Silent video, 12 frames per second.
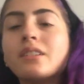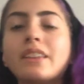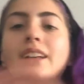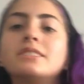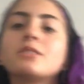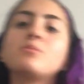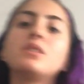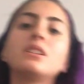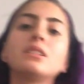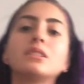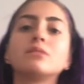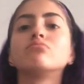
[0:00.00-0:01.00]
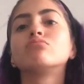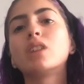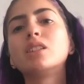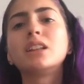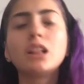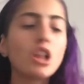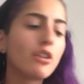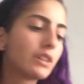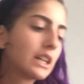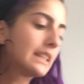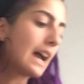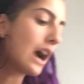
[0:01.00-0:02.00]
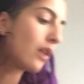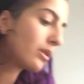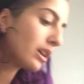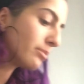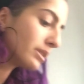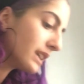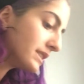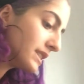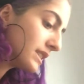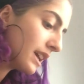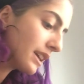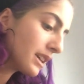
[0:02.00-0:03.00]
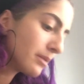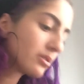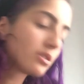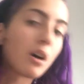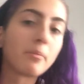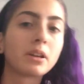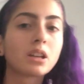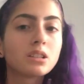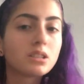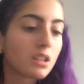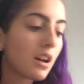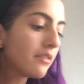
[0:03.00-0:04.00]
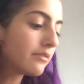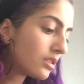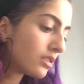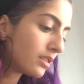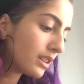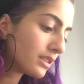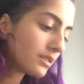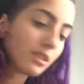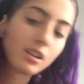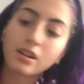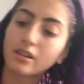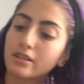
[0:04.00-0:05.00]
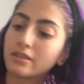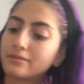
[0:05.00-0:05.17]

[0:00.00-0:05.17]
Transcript: that took me a little over an hour, but I did like keep stopping and stuff. Let's look.